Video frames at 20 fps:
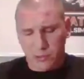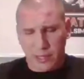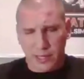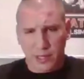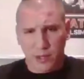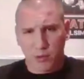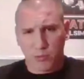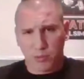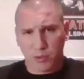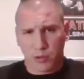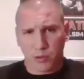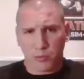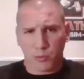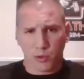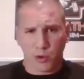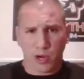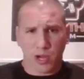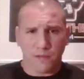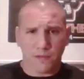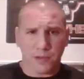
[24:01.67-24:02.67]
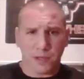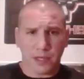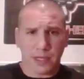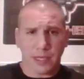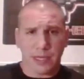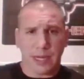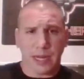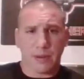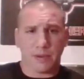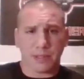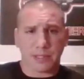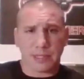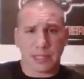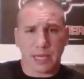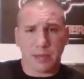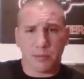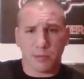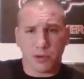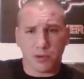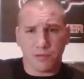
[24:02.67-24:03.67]
trying to go prone more often, and I was a
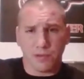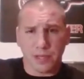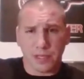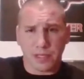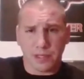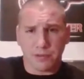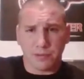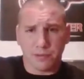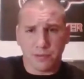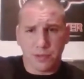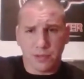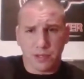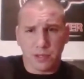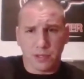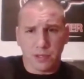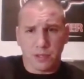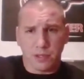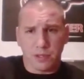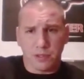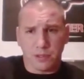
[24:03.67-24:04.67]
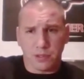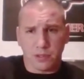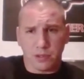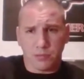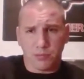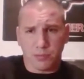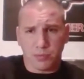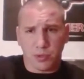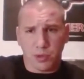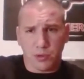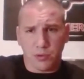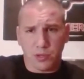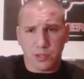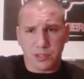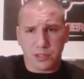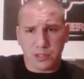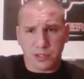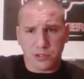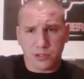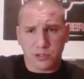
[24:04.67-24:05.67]
lot more effective. So prone
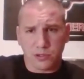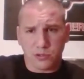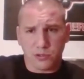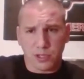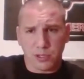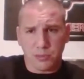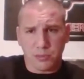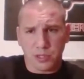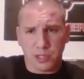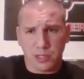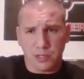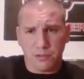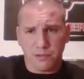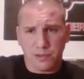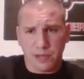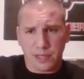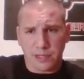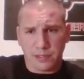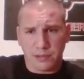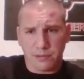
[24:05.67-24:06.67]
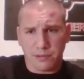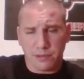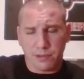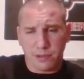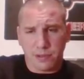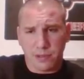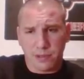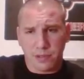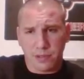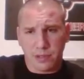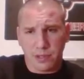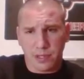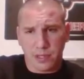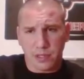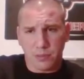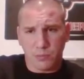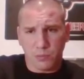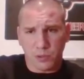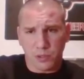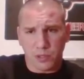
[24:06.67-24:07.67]
is extremely effective
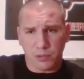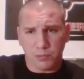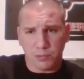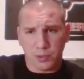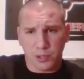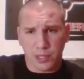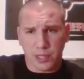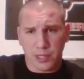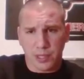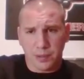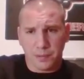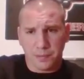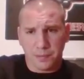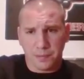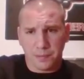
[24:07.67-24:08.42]
in woodland play.